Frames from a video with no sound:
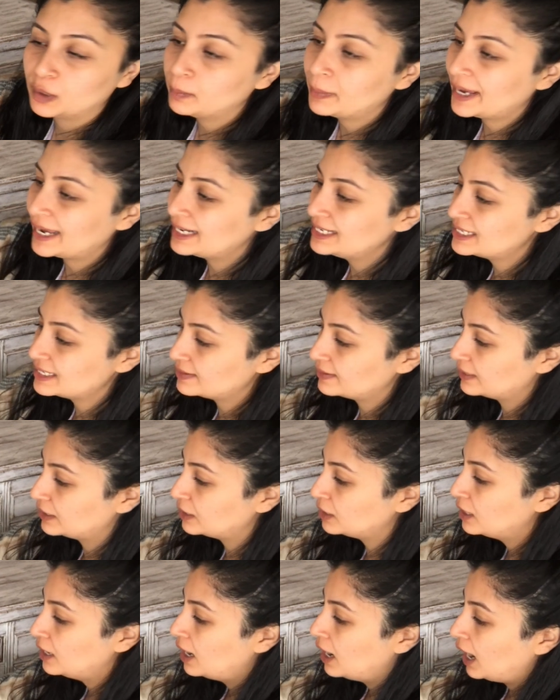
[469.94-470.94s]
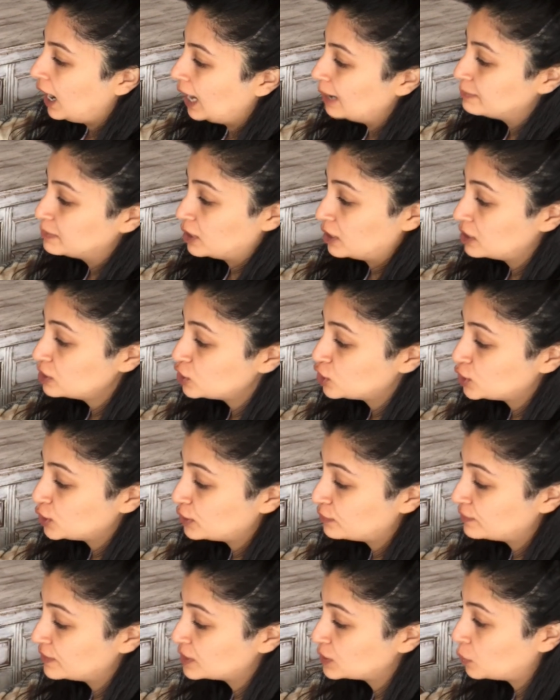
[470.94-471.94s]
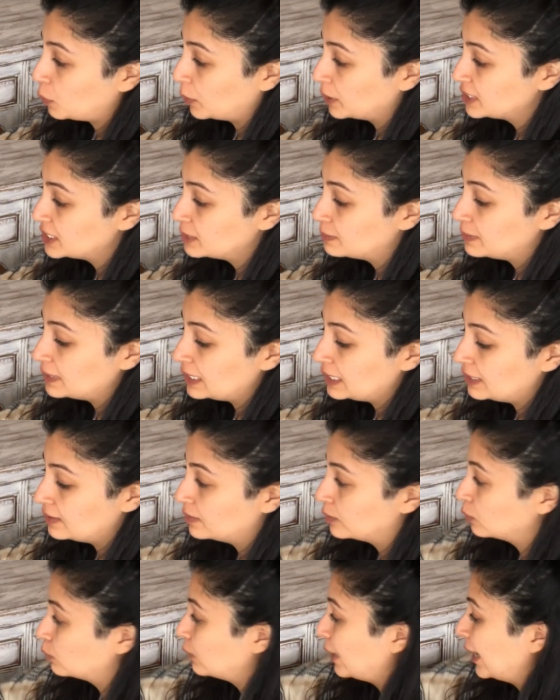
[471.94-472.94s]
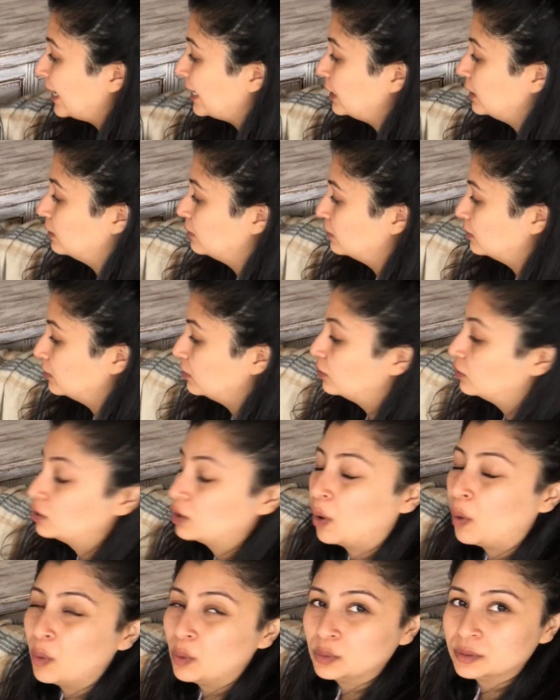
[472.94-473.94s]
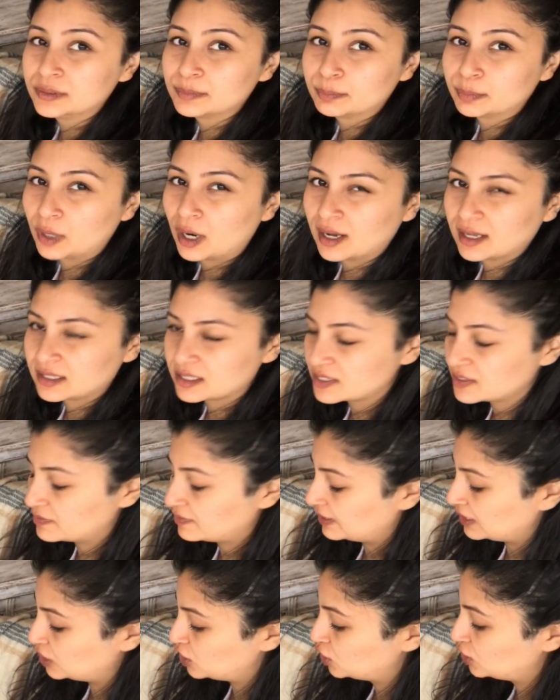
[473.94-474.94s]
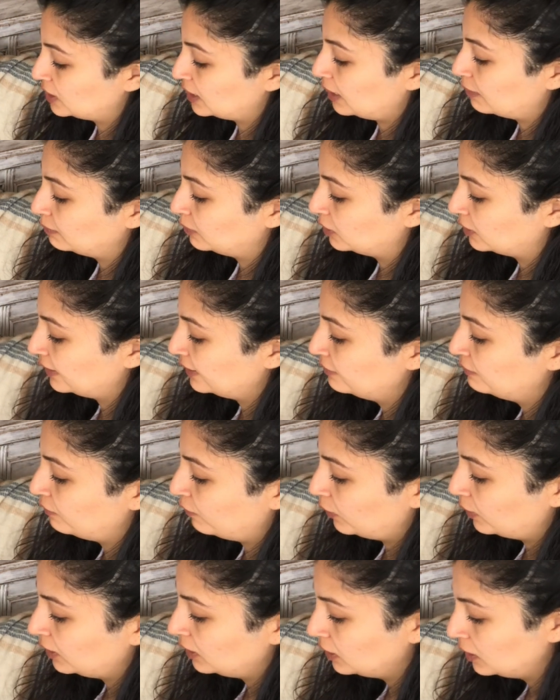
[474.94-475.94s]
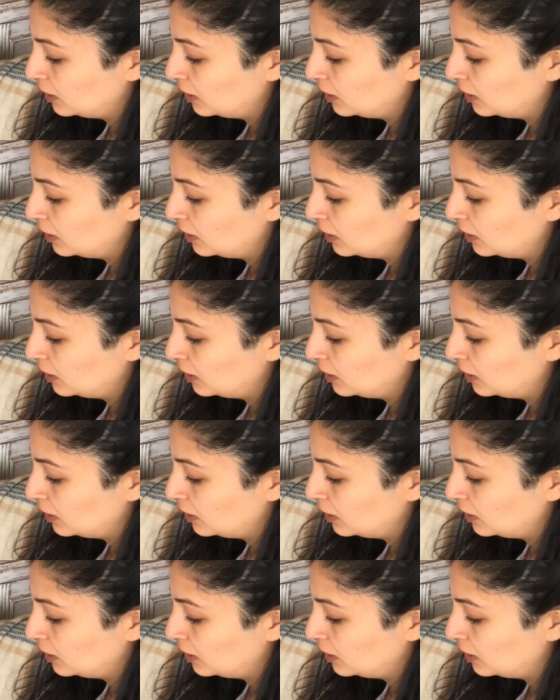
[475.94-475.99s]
paint in there. I'm not sure if it's going to be the right gold bronze finish that I'm looking for.